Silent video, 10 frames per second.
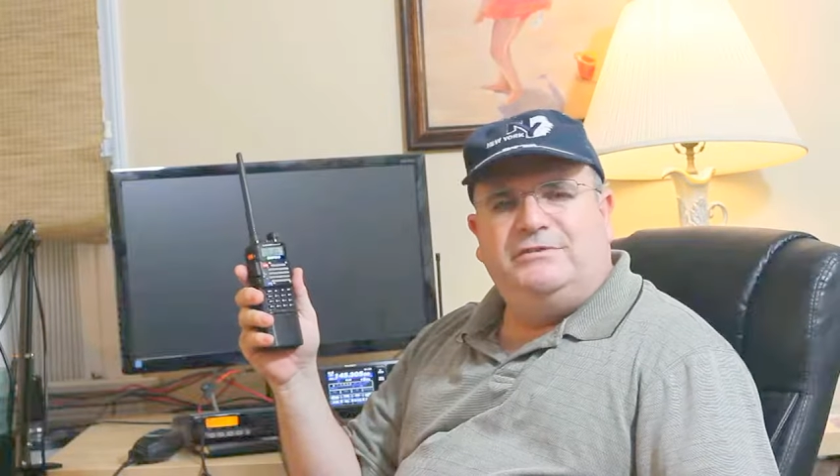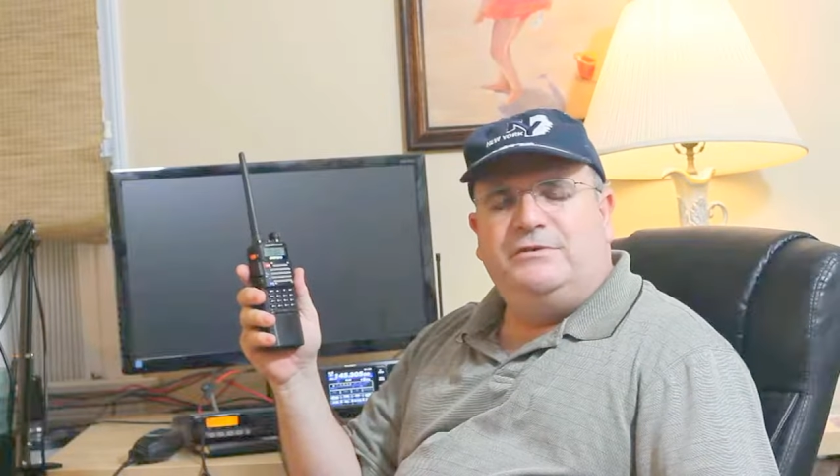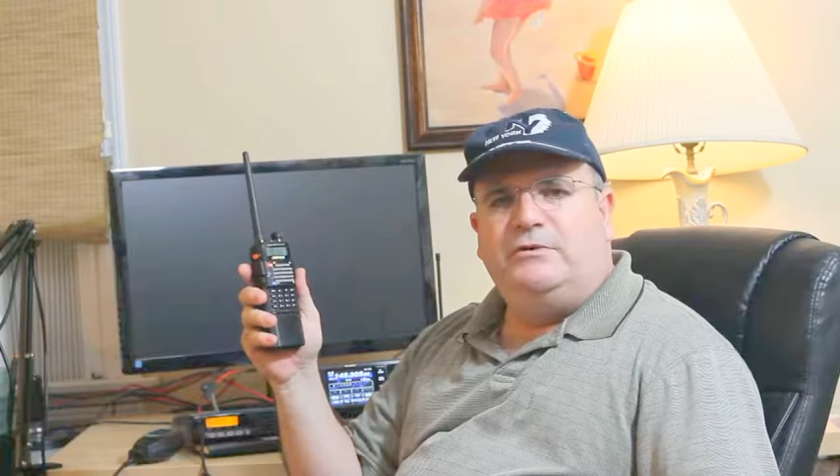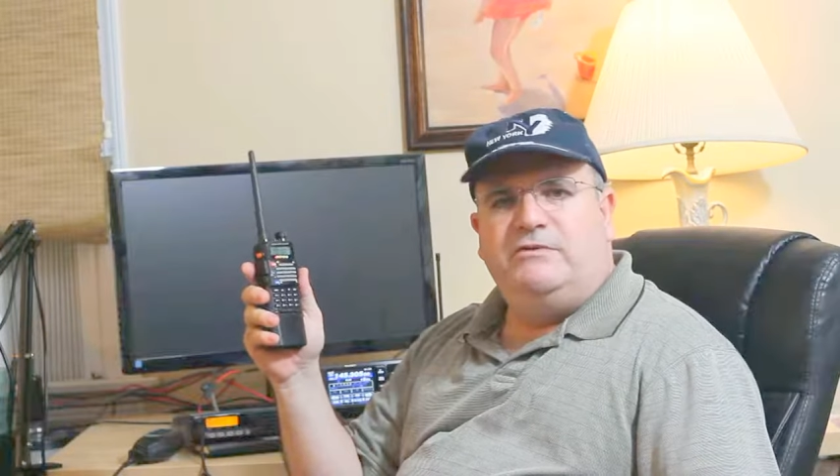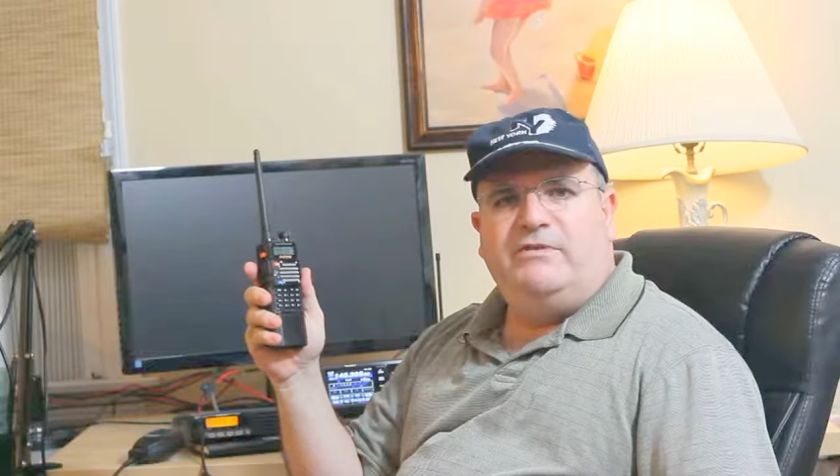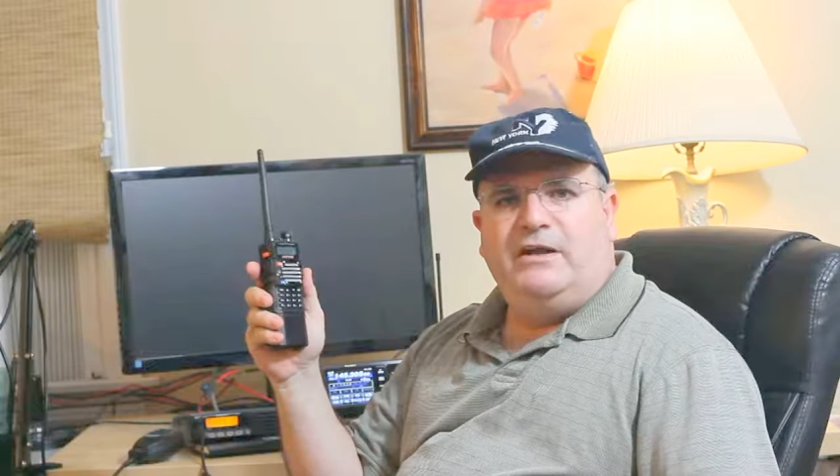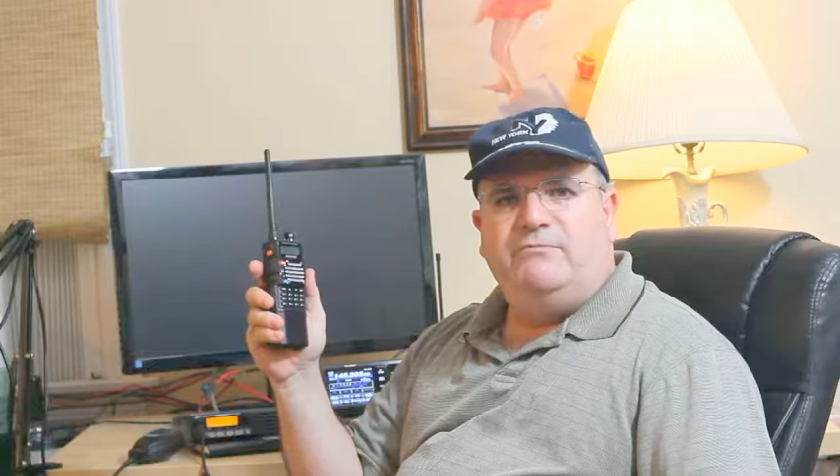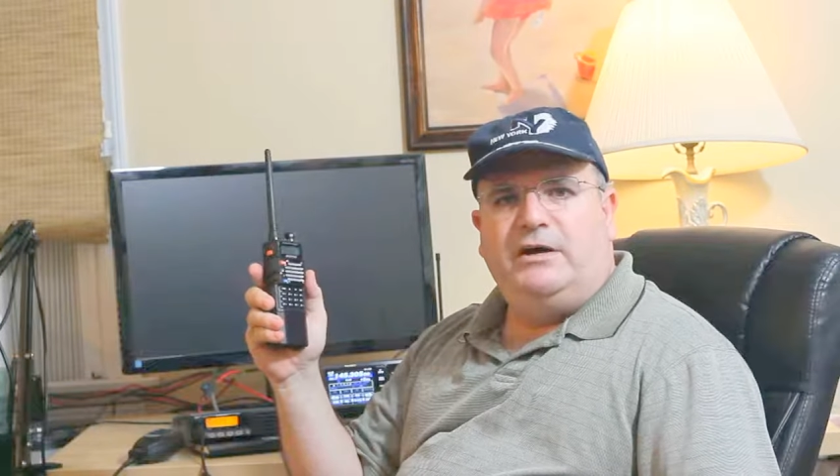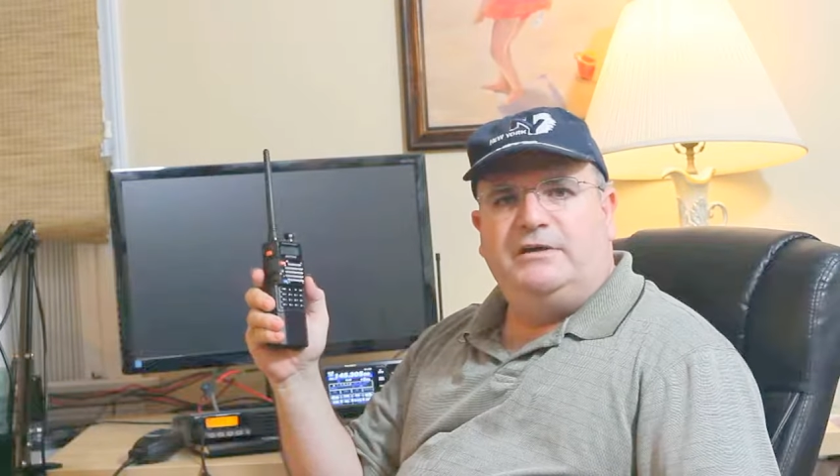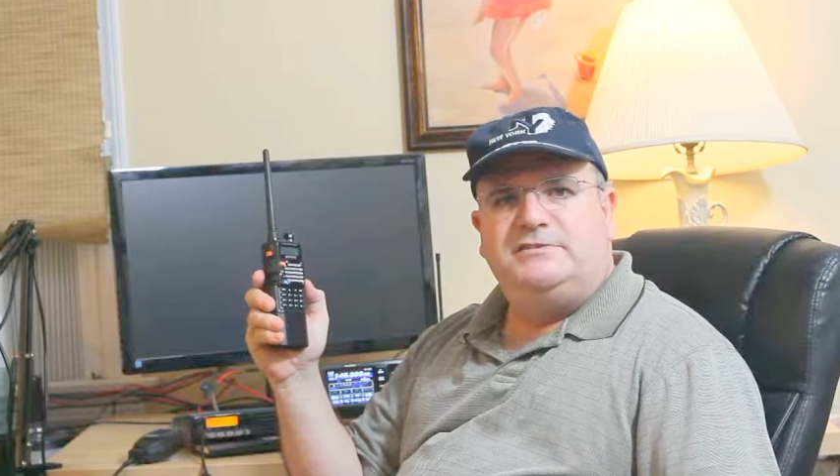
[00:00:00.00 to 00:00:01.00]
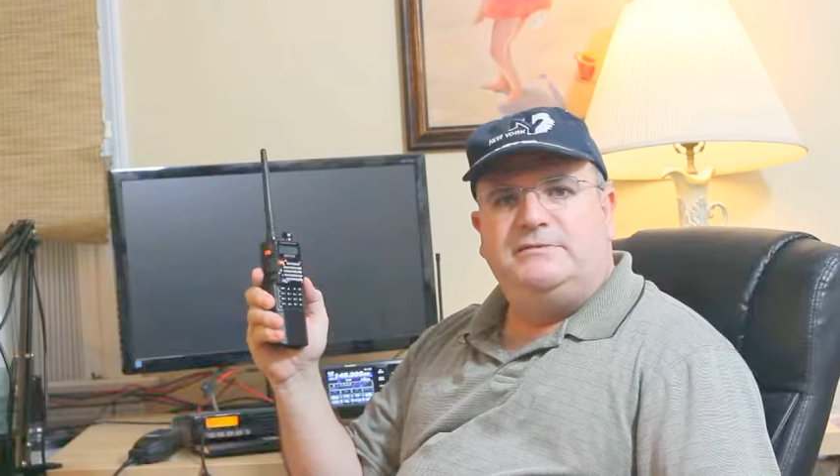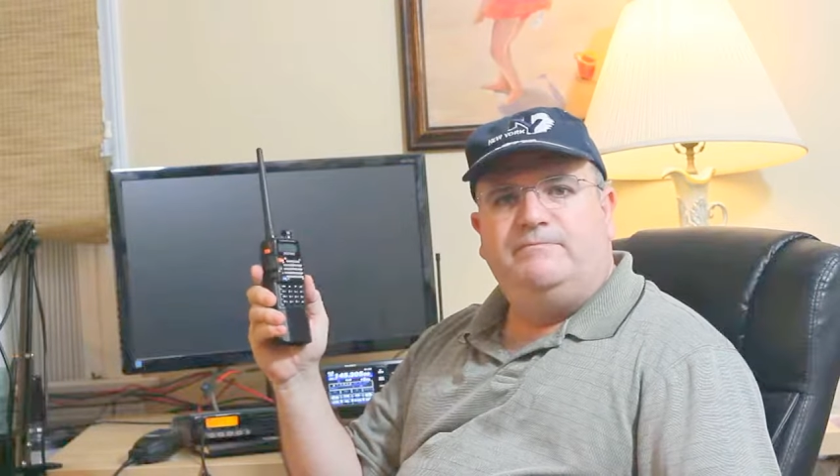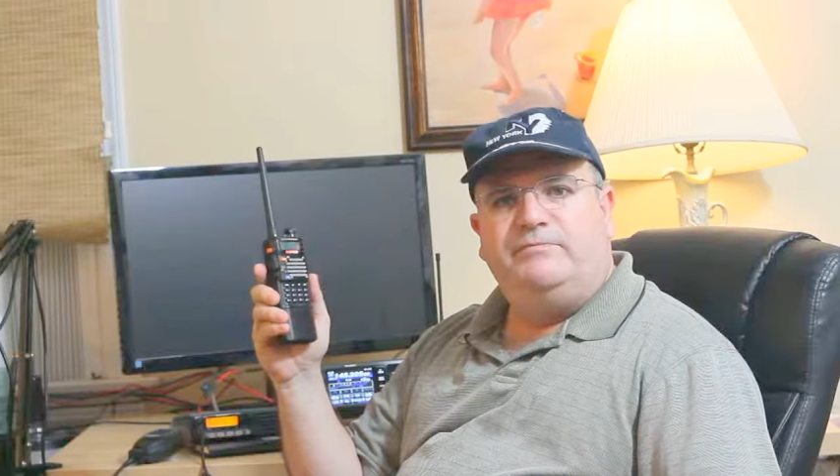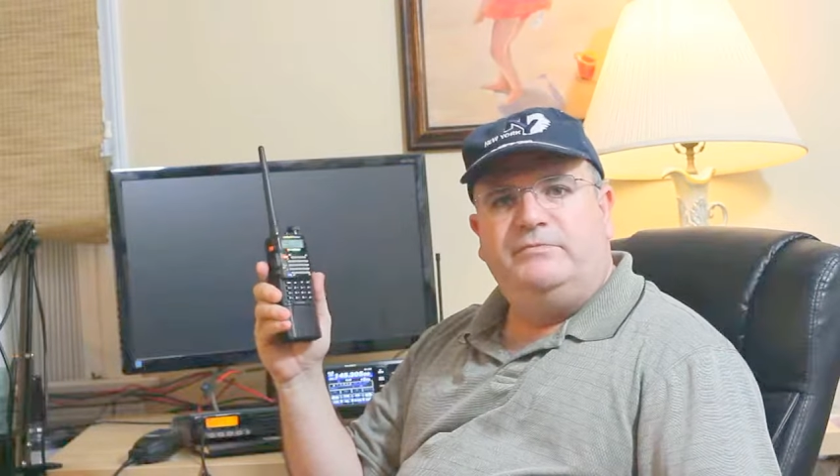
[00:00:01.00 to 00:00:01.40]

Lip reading: 35 bucks.